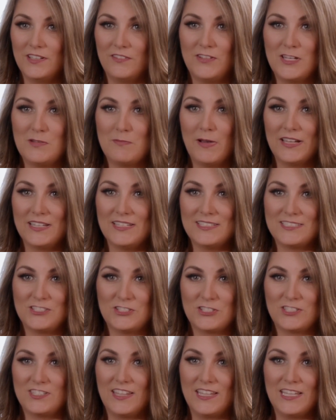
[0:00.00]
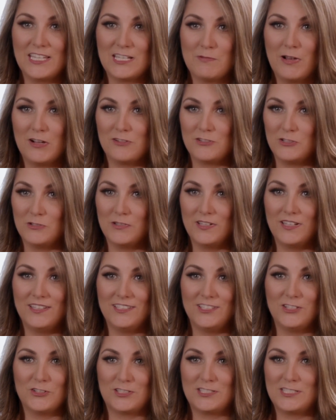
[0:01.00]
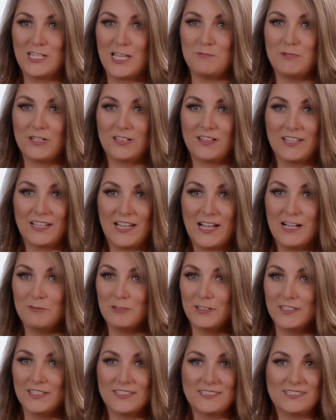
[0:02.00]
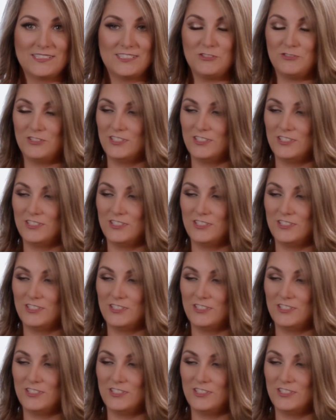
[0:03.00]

if anybody's just thinking about doing it and you're a skeptic like I was,